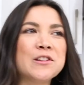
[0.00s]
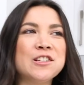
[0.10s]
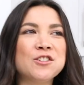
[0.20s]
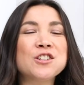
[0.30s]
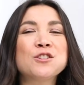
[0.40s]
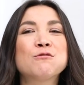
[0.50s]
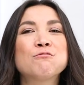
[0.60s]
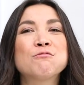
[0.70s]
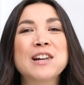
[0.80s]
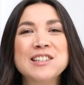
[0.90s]
These are
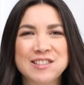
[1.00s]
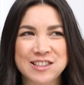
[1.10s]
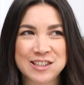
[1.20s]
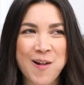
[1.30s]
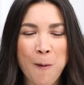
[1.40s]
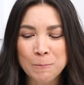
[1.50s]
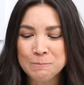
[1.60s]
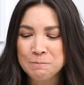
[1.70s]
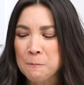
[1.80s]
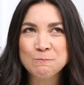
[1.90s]
crazy.
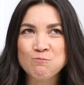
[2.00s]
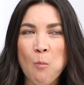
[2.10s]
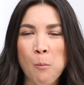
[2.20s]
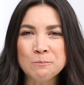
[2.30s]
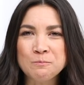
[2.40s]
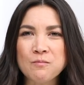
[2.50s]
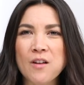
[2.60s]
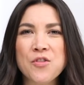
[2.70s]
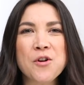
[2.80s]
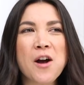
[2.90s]

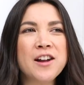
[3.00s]
They're